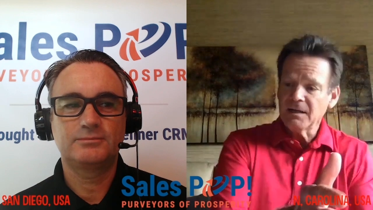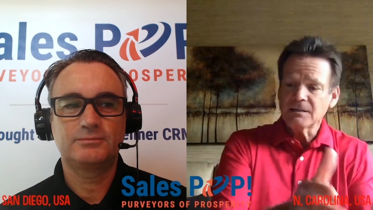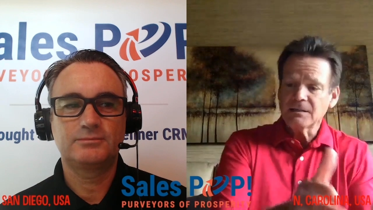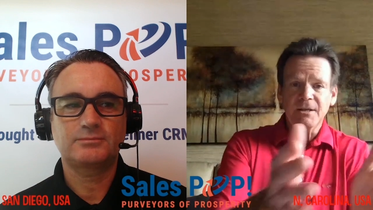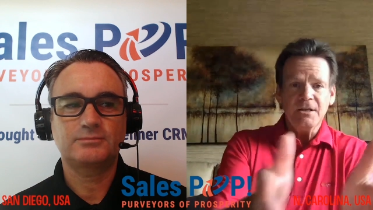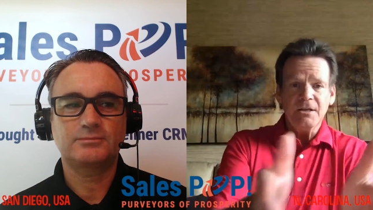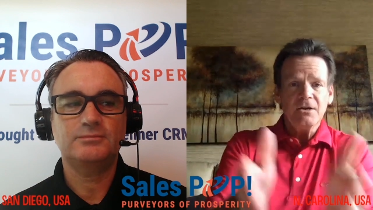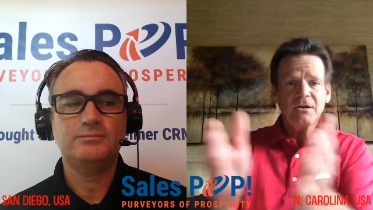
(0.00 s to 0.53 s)
Speaker 1: I'd like to
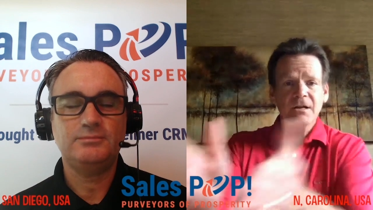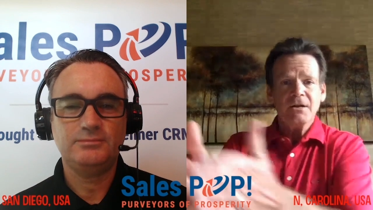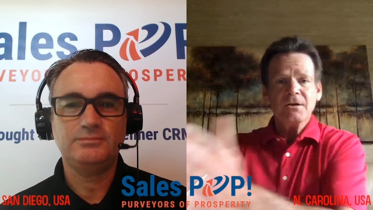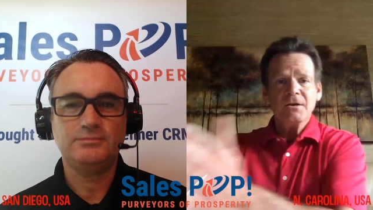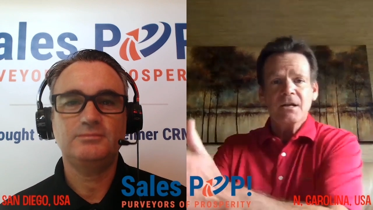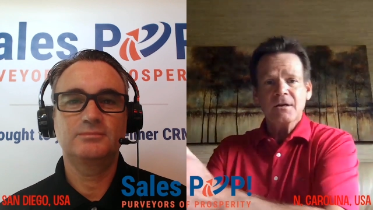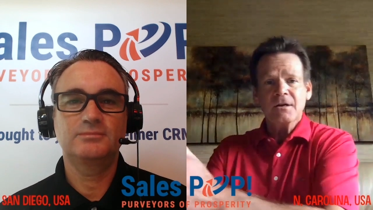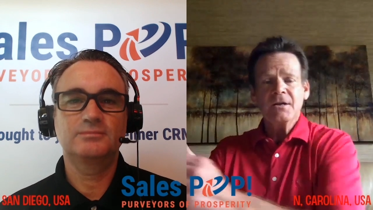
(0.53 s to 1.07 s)
be here, here,
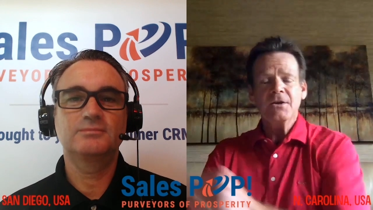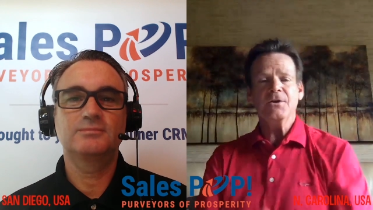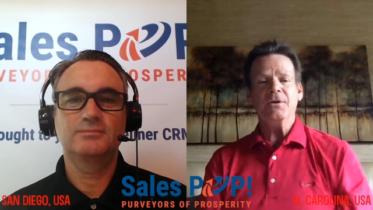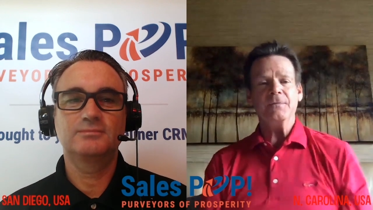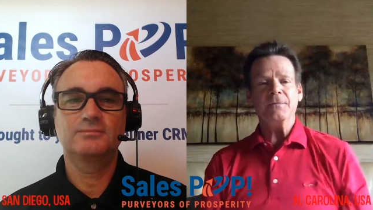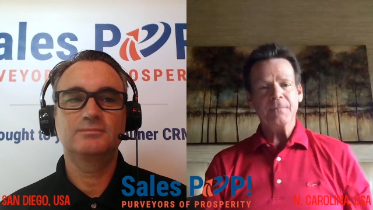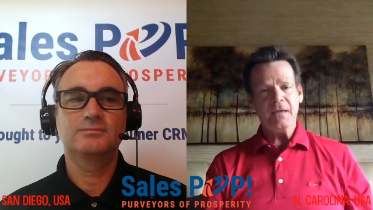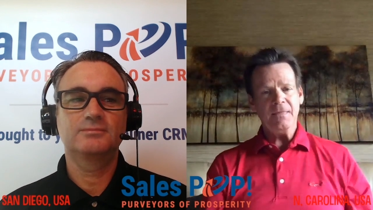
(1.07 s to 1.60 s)
here, mm-hmm. here.
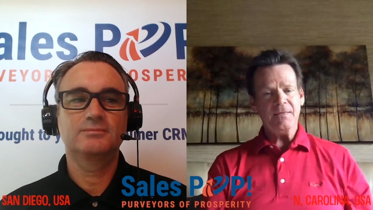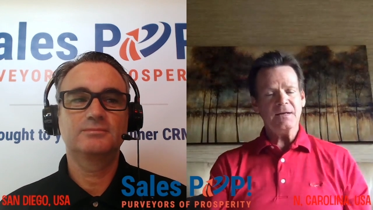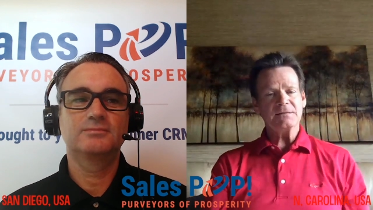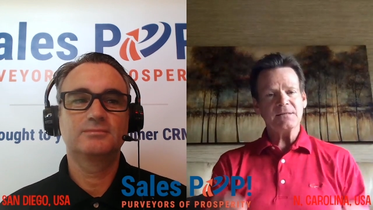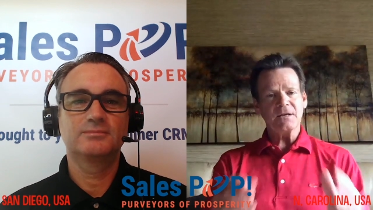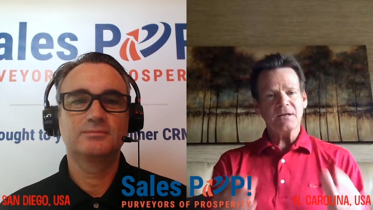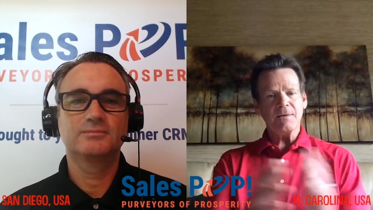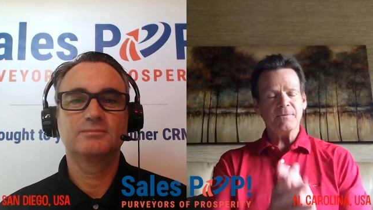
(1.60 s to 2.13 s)
Mm. And I say,
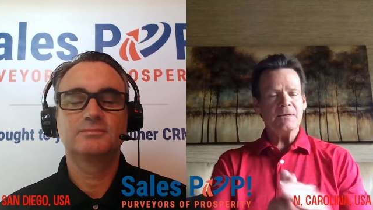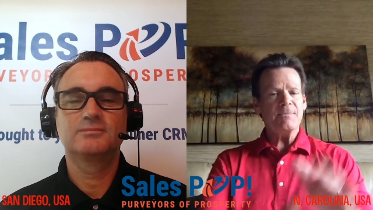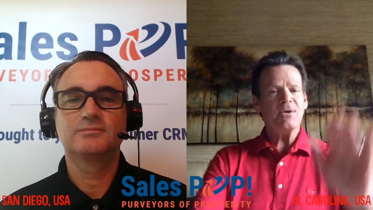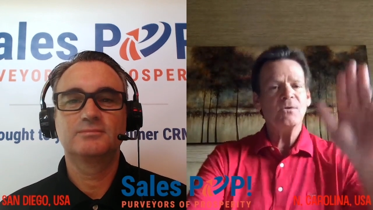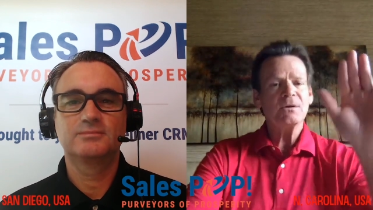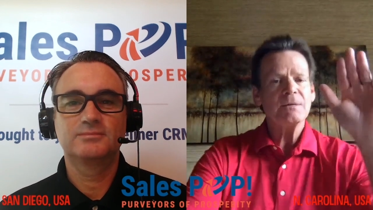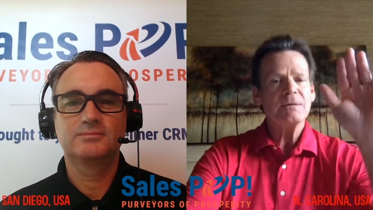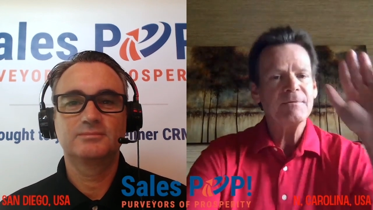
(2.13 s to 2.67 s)
okay, well, let me
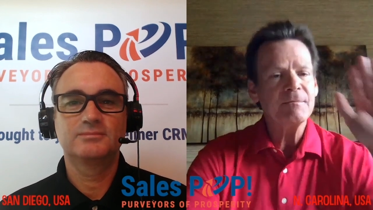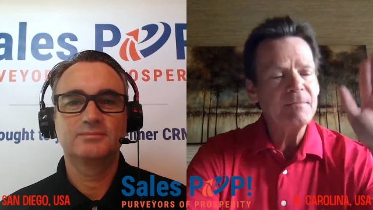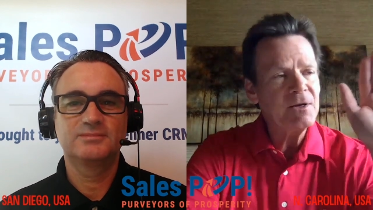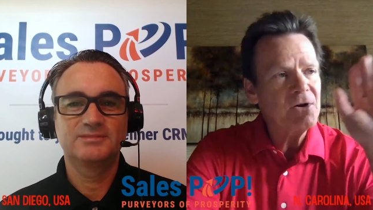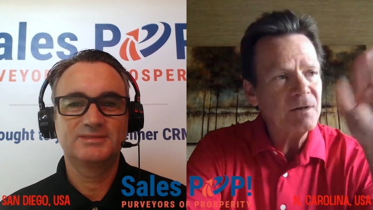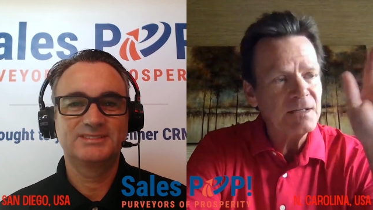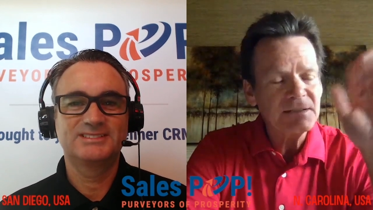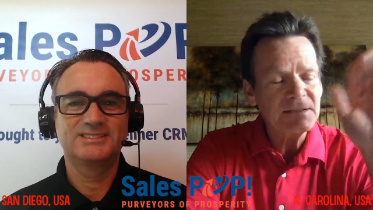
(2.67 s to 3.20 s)
hold up a mirror and
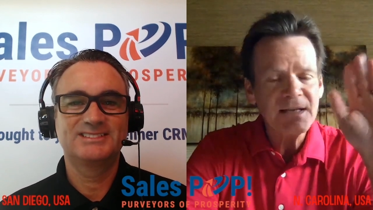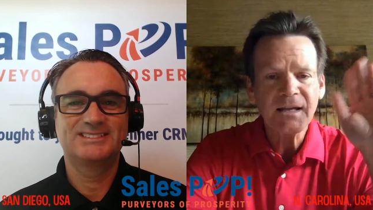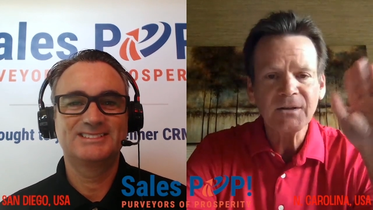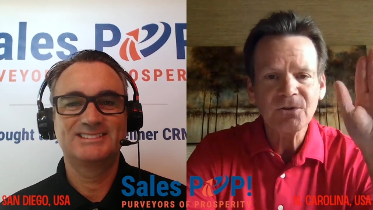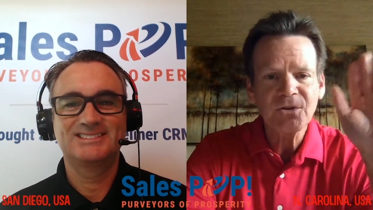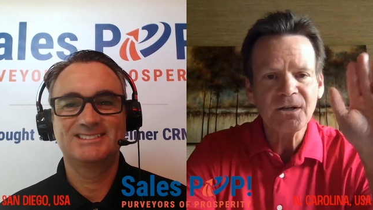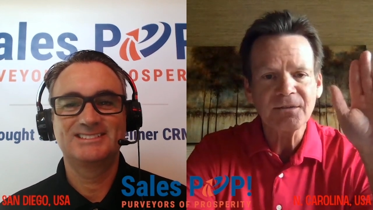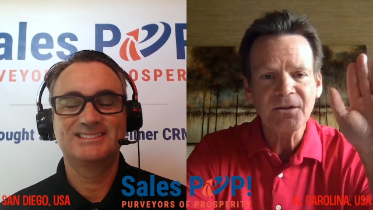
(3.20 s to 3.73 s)
let's take a
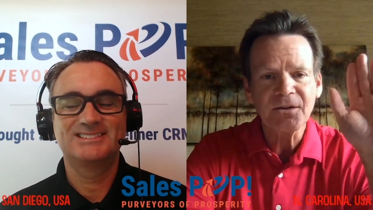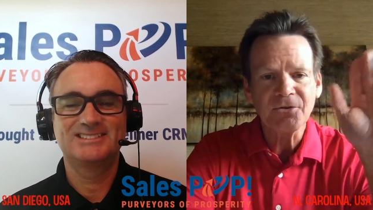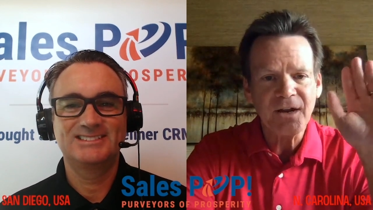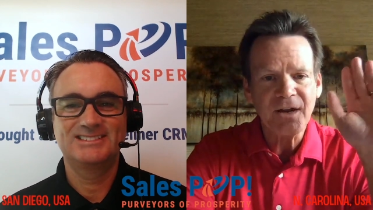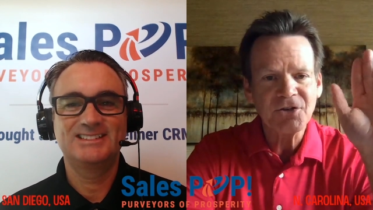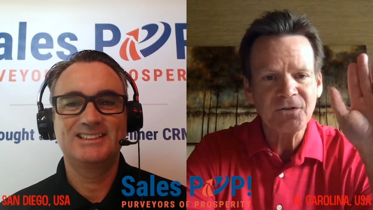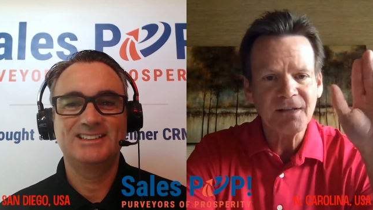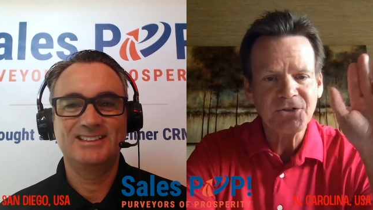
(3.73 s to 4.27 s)
look at the
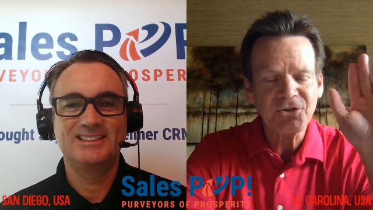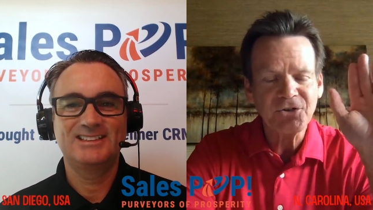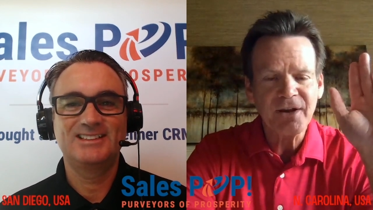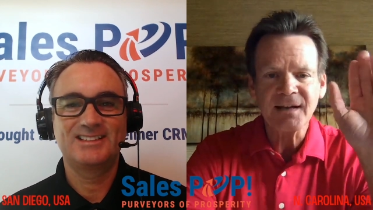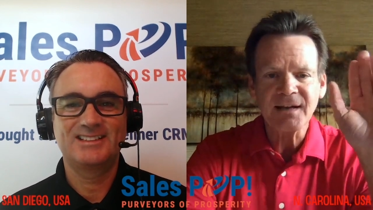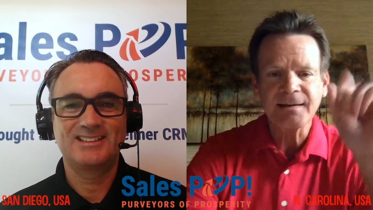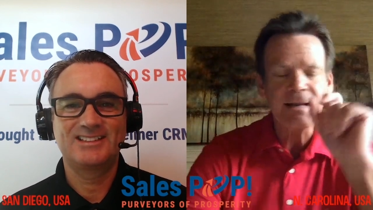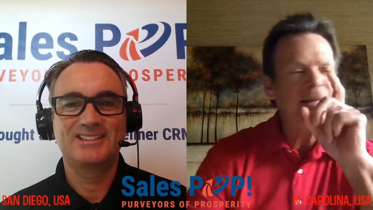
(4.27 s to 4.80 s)
direction that you're
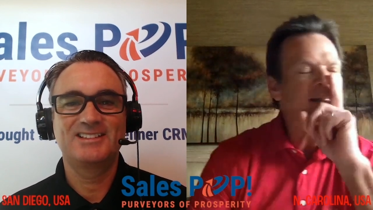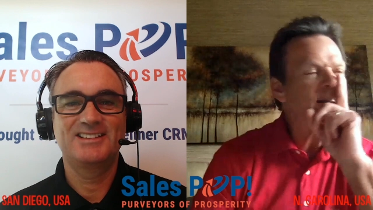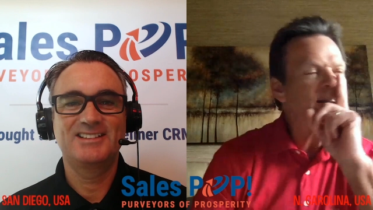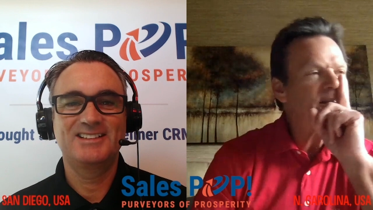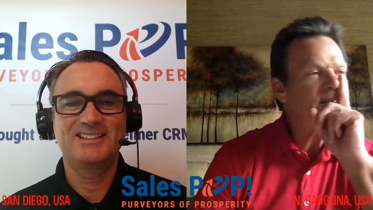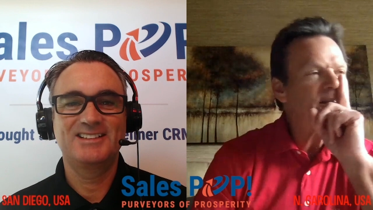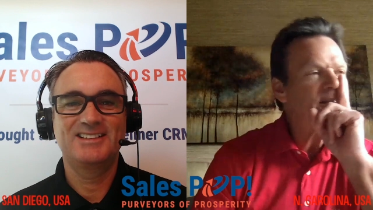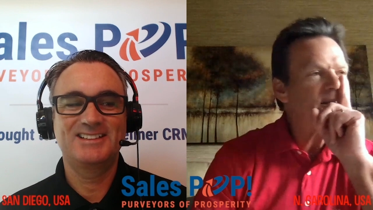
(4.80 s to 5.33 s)
headed. Now, let's see.